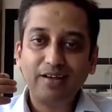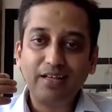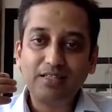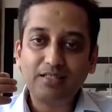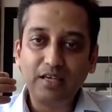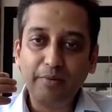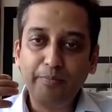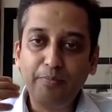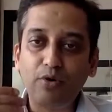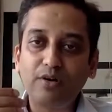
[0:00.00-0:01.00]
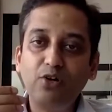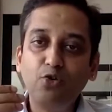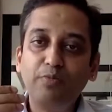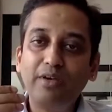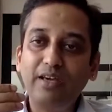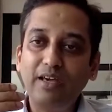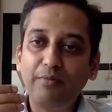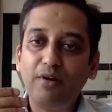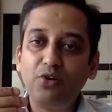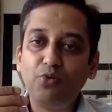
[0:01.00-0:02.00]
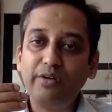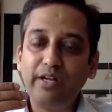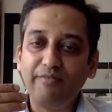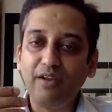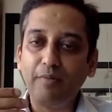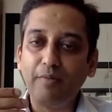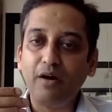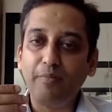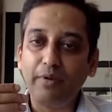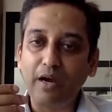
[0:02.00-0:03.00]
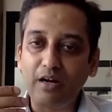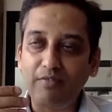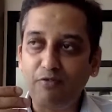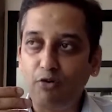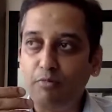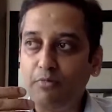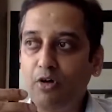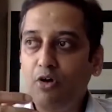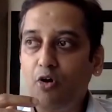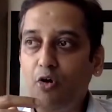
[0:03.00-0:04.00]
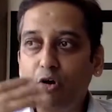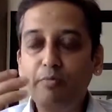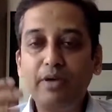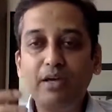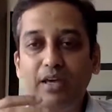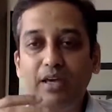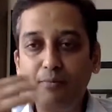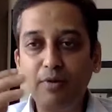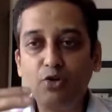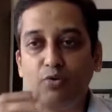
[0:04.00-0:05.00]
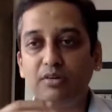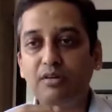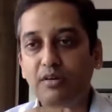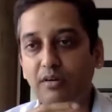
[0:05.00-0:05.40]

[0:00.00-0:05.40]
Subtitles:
it's important to be able to develop a platform or be able to